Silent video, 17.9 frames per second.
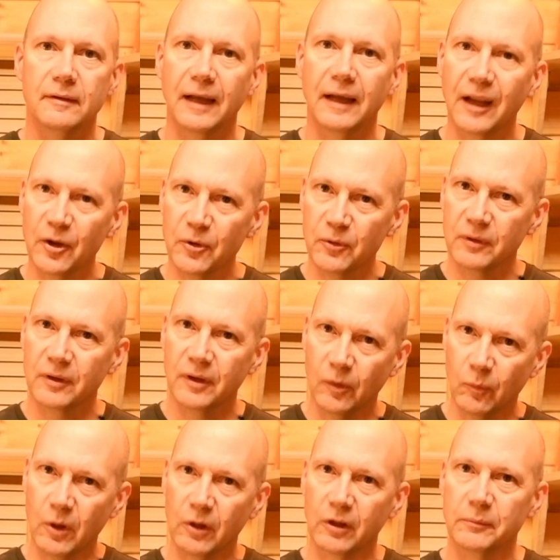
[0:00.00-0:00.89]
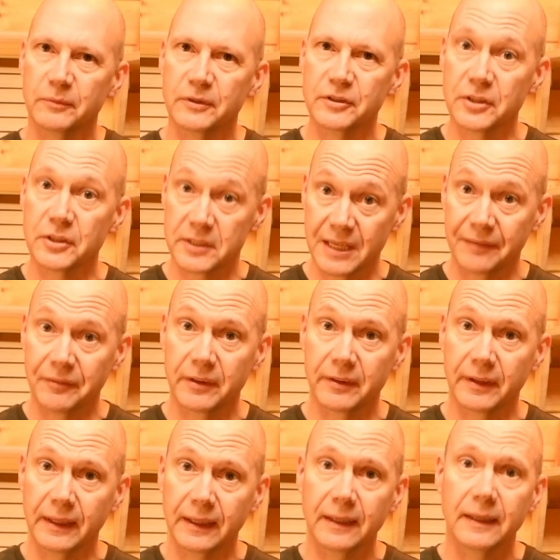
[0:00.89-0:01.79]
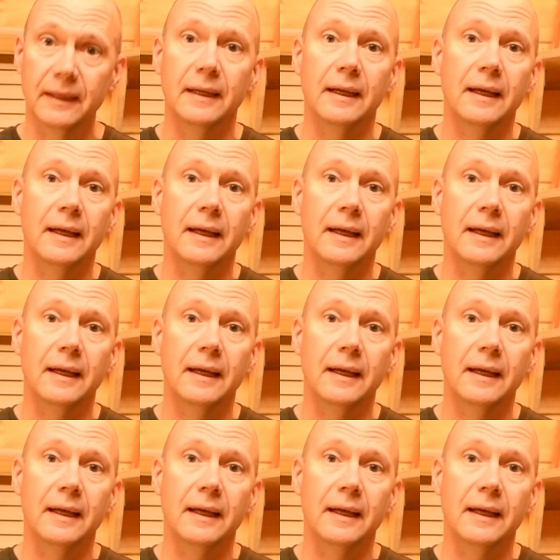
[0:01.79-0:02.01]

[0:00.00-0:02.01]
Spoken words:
Hello and welcome to Just Have a Think.